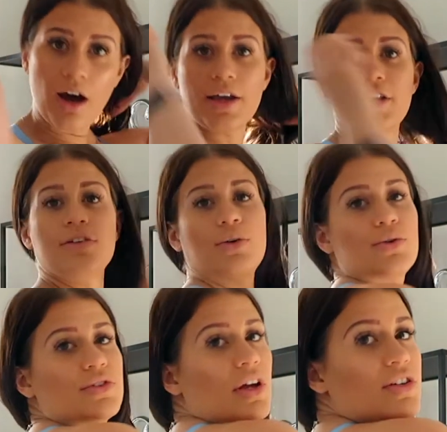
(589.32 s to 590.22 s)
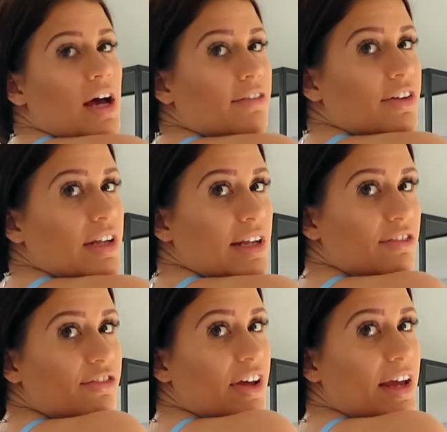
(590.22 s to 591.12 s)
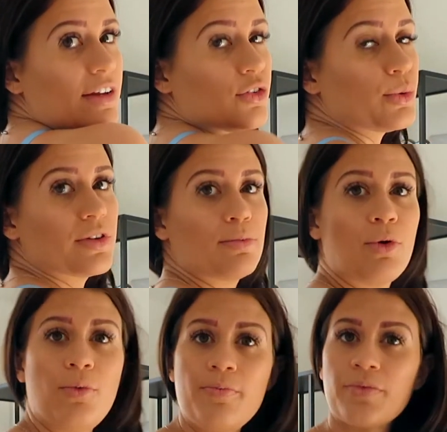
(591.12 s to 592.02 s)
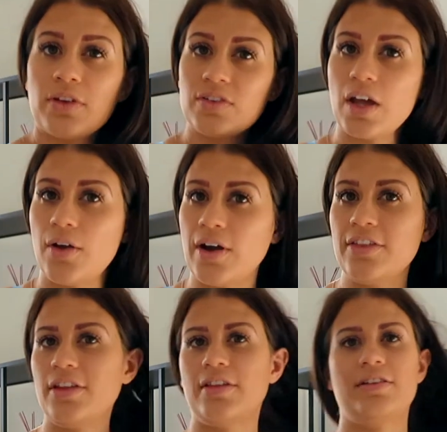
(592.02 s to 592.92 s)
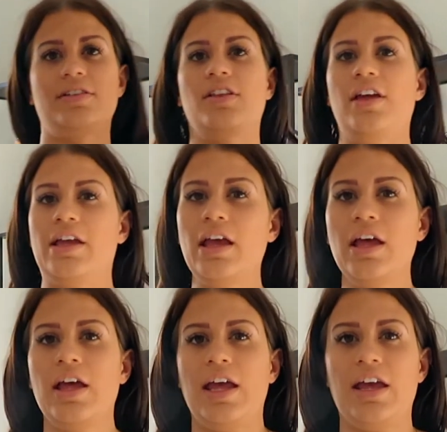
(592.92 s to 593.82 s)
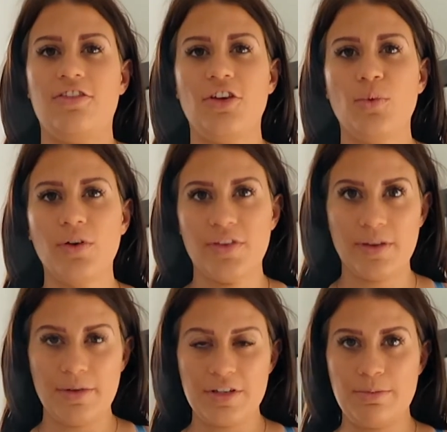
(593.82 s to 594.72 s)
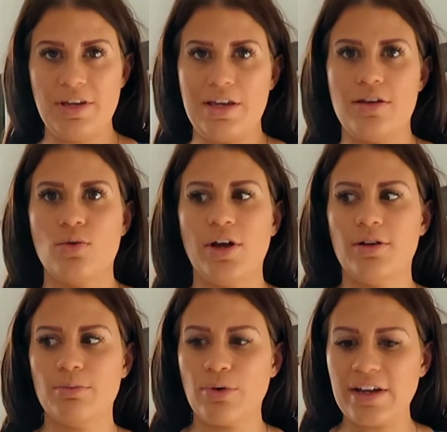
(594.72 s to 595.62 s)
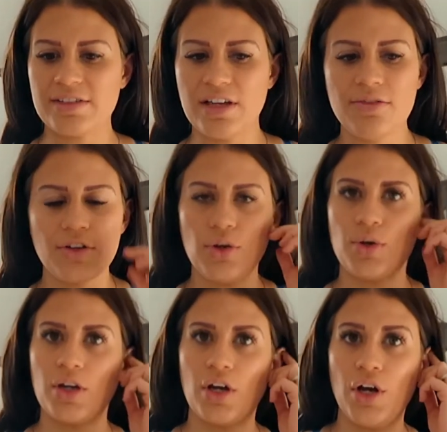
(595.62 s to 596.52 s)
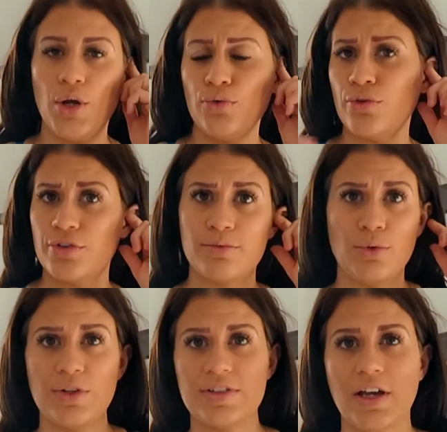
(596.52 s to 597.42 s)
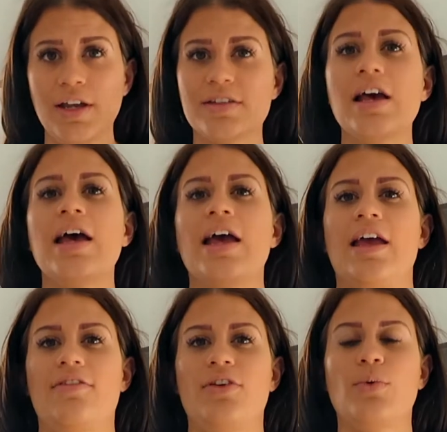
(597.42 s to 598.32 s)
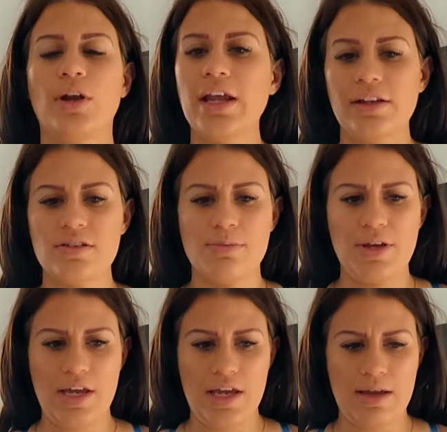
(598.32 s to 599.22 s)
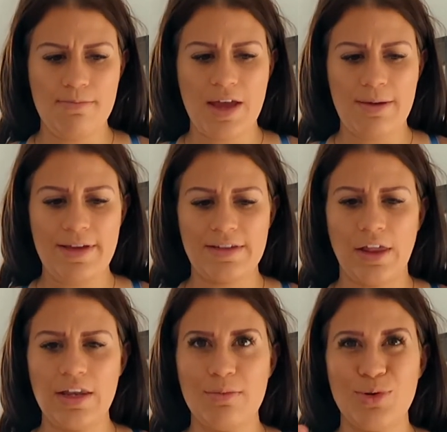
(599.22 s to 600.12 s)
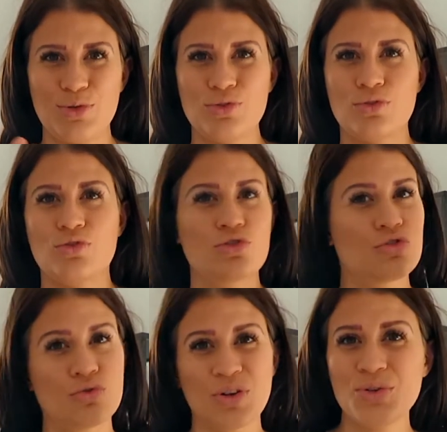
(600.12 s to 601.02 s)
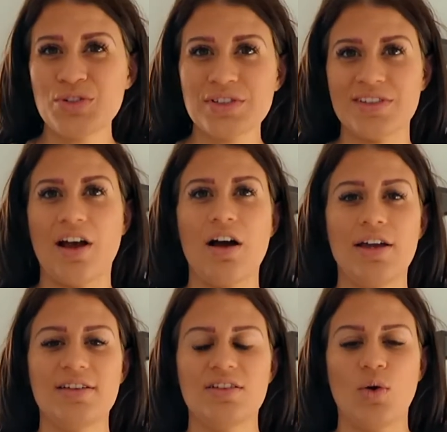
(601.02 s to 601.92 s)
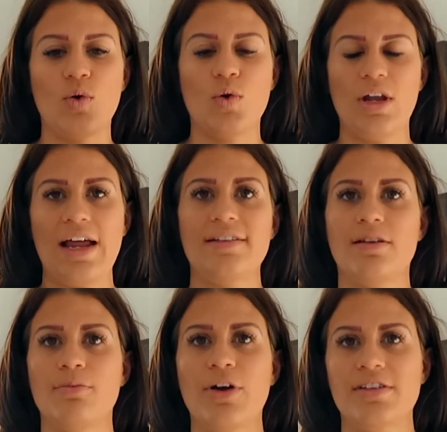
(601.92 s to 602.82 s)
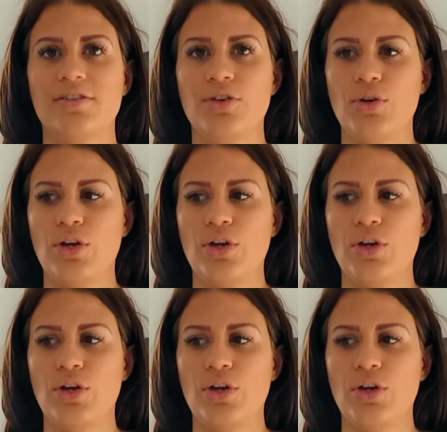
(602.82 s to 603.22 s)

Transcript: I could also definitely fit into a small, so I think that's the thing. If you want something to be quite compressive, you can go for a smaller size. If you want it to be maybe slightly more true to size or less compressive, you